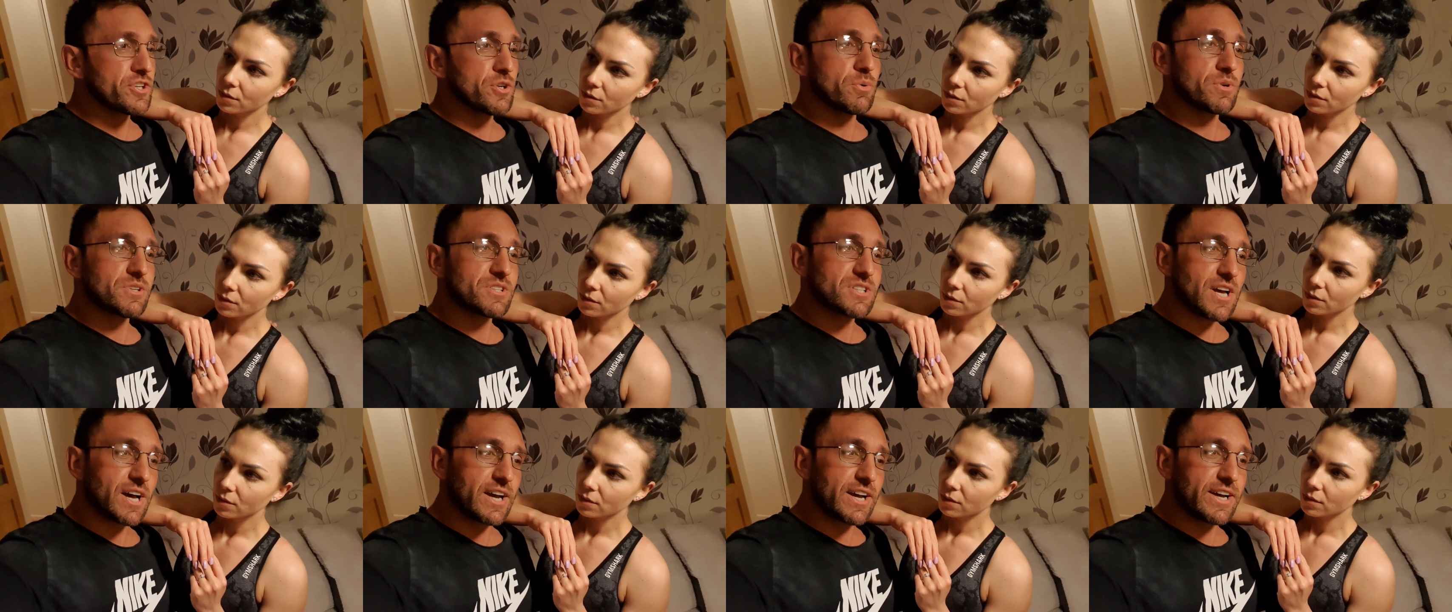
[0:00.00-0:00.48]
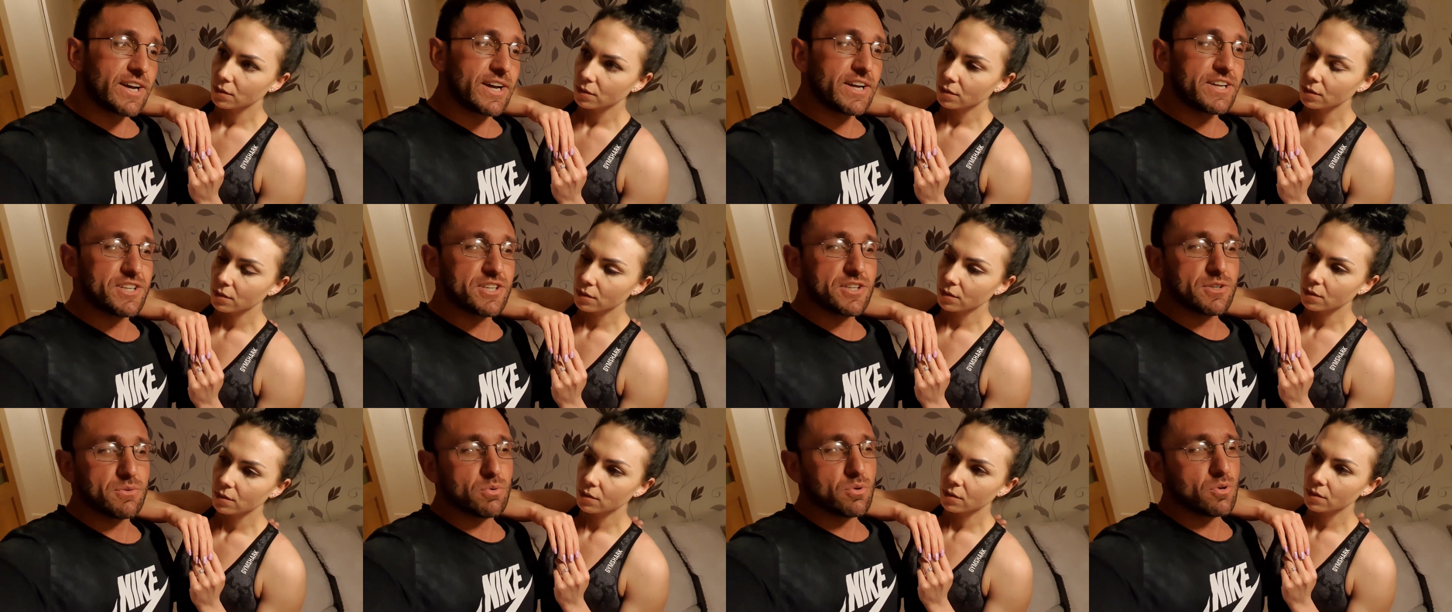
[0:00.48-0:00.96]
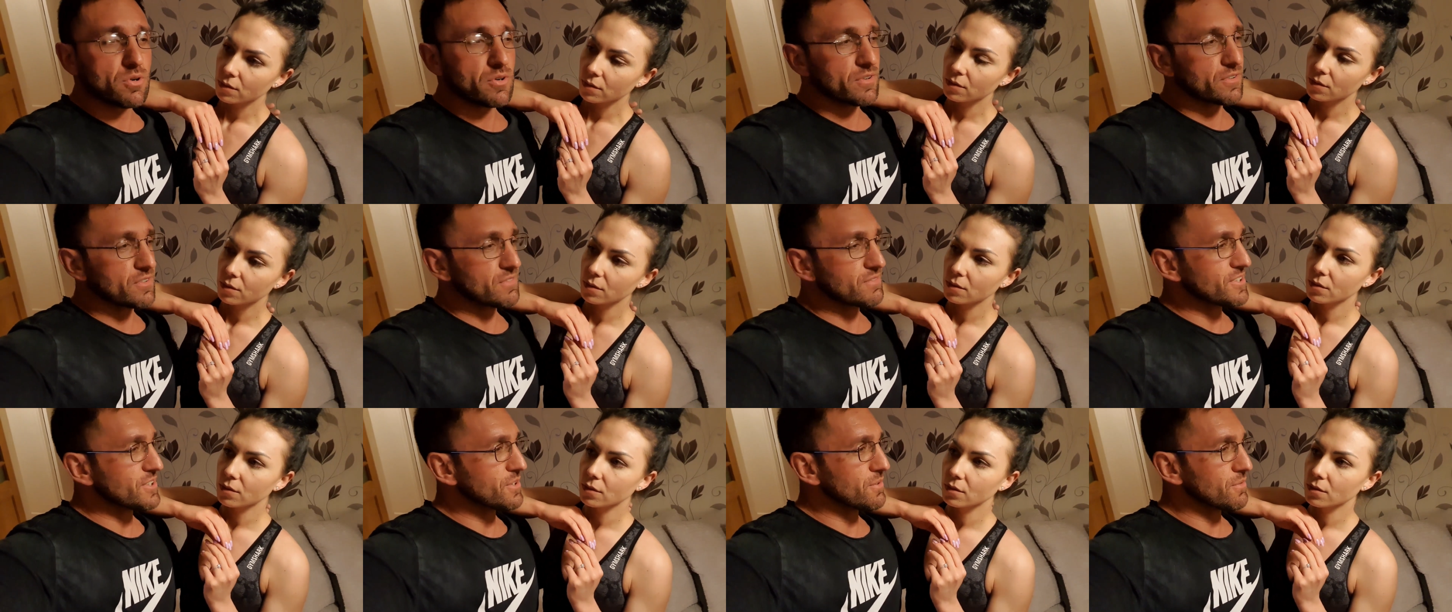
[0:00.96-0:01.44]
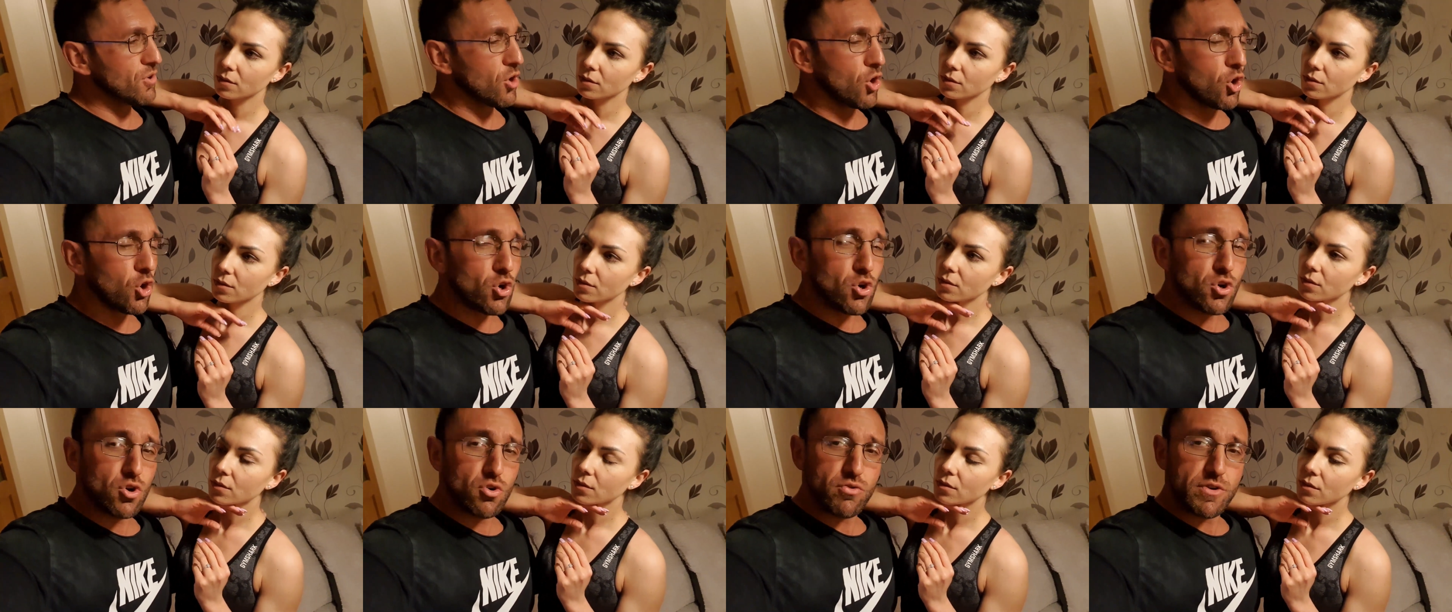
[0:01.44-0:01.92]
Speaker 1: you were tired, you were, you were
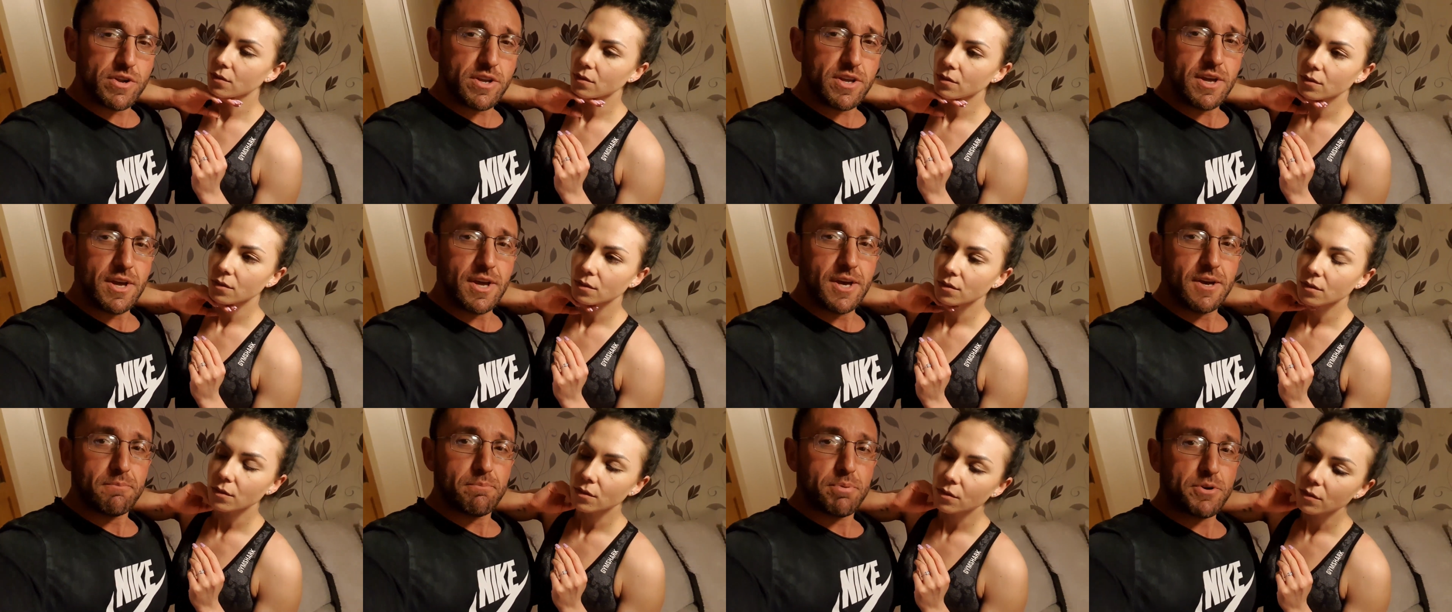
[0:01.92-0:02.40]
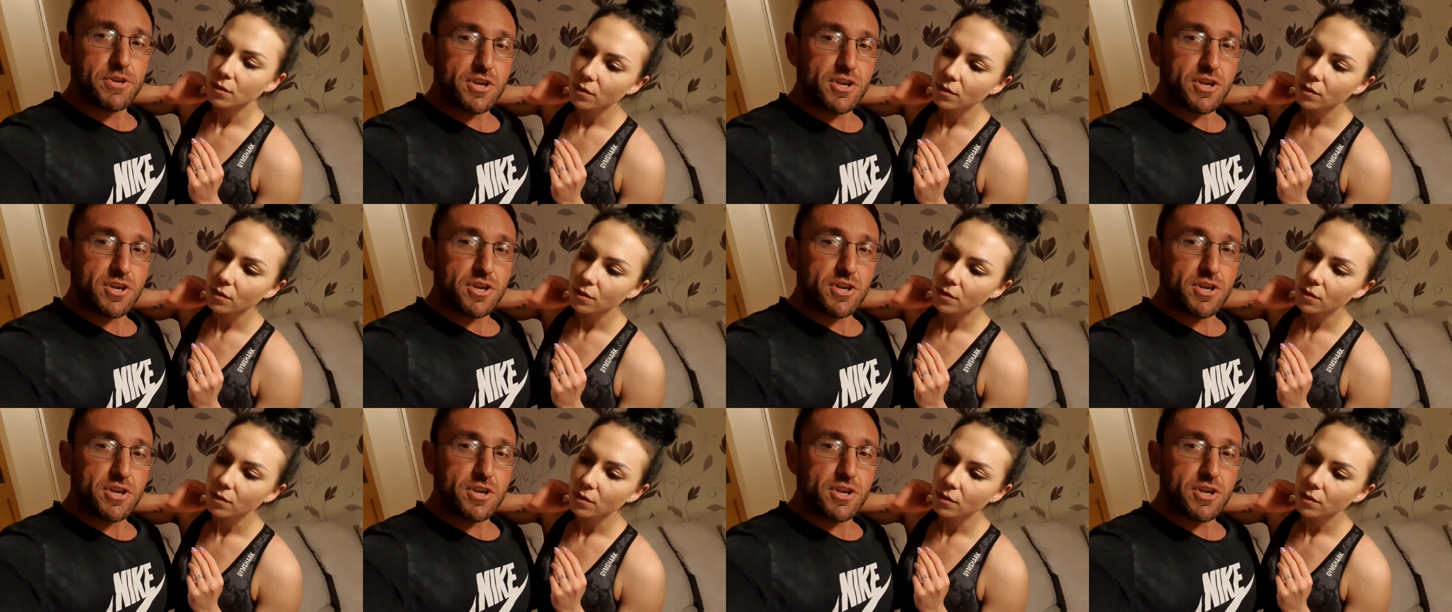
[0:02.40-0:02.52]
hungry, but